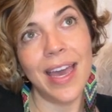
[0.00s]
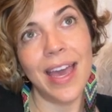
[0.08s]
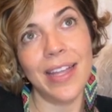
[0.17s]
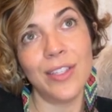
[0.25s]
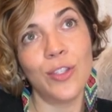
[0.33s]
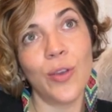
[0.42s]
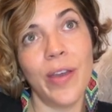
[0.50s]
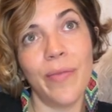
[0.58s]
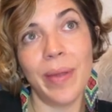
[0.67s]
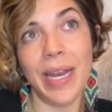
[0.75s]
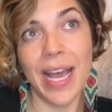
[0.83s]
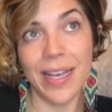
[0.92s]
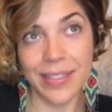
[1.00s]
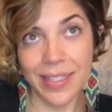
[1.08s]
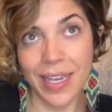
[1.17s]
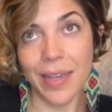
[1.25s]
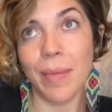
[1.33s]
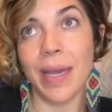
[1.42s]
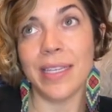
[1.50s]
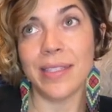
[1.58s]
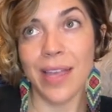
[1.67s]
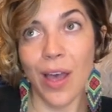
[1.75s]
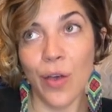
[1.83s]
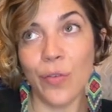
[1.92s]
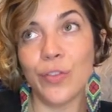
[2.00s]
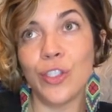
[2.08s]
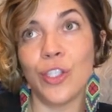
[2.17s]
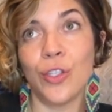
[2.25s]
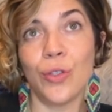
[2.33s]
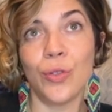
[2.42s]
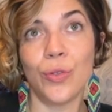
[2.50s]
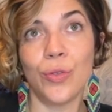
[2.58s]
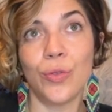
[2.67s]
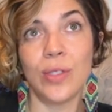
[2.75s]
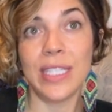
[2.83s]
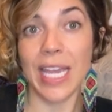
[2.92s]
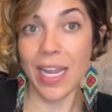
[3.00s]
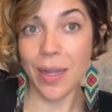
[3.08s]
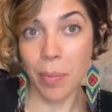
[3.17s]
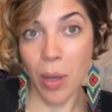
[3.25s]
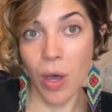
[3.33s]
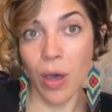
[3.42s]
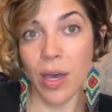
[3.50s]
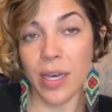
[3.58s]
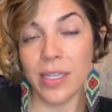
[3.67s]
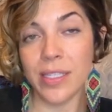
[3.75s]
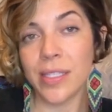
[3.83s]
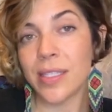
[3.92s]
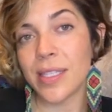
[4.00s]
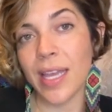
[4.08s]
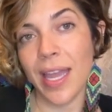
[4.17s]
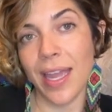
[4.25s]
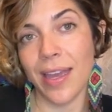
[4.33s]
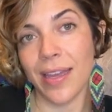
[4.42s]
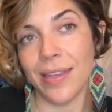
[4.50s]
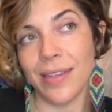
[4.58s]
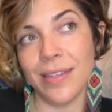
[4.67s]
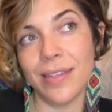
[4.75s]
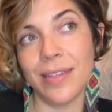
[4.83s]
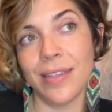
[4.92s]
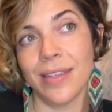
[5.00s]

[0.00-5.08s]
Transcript: And so I've been asking myself to take pause, and